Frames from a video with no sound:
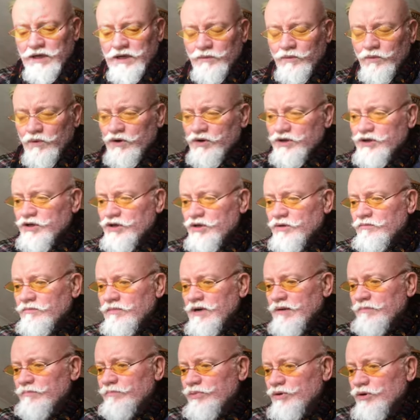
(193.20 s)
I'm working on my
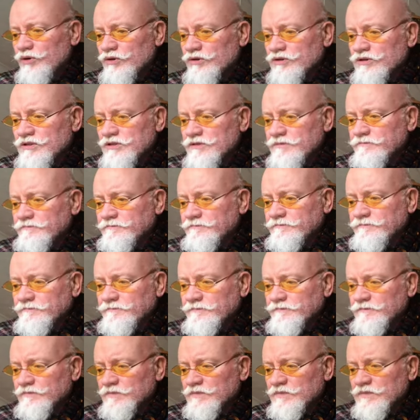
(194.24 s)
books,
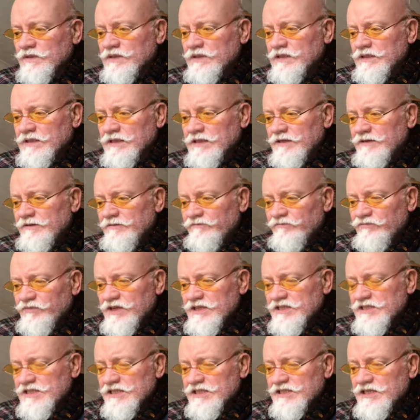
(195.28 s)

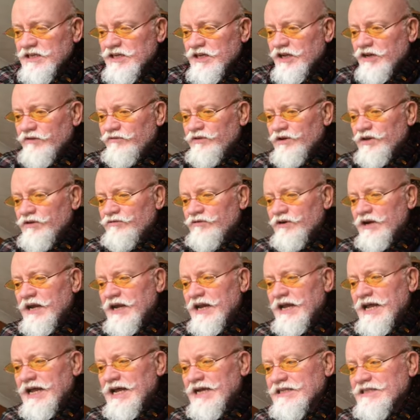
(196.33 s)
there's this lovely
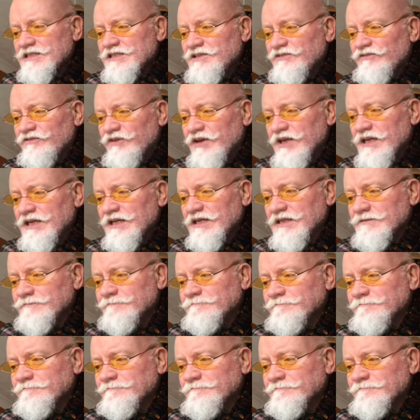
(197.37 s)
relaxed feeling.